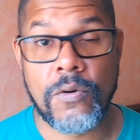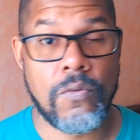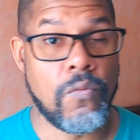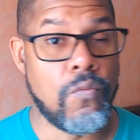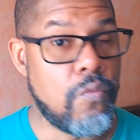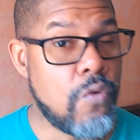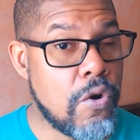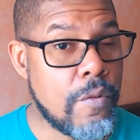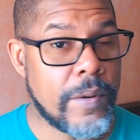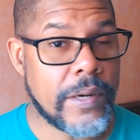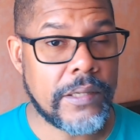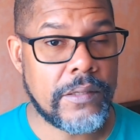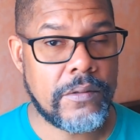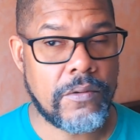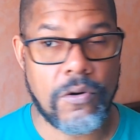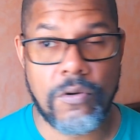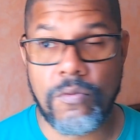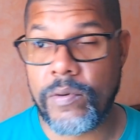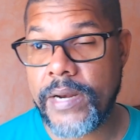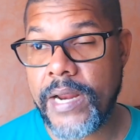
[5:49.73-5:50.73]
woman
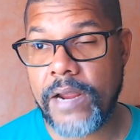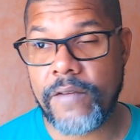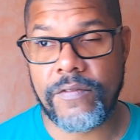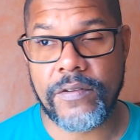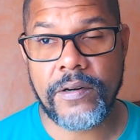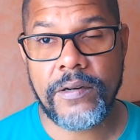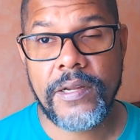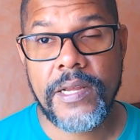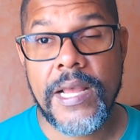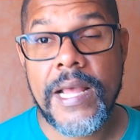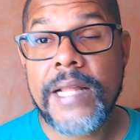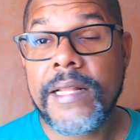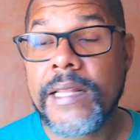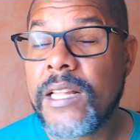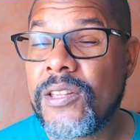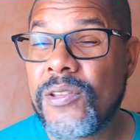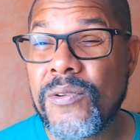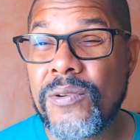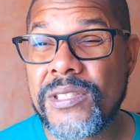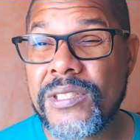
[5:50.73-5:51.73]
or whatever,
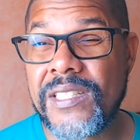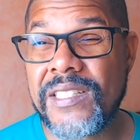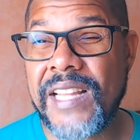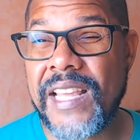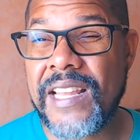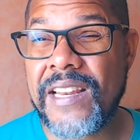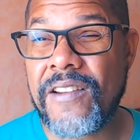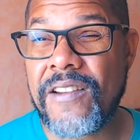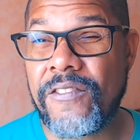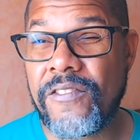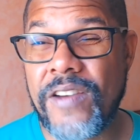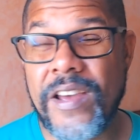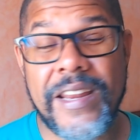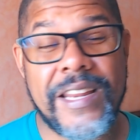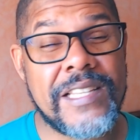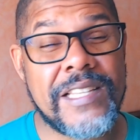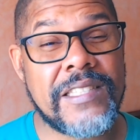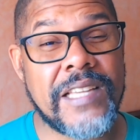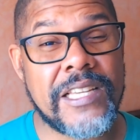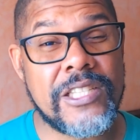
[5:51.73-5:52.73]
that does it in a very
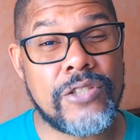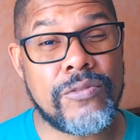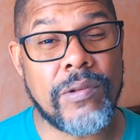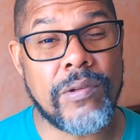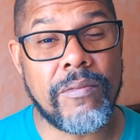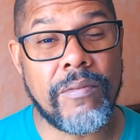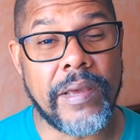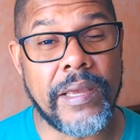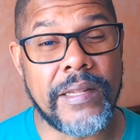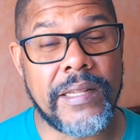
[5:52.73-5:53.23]
sensual way.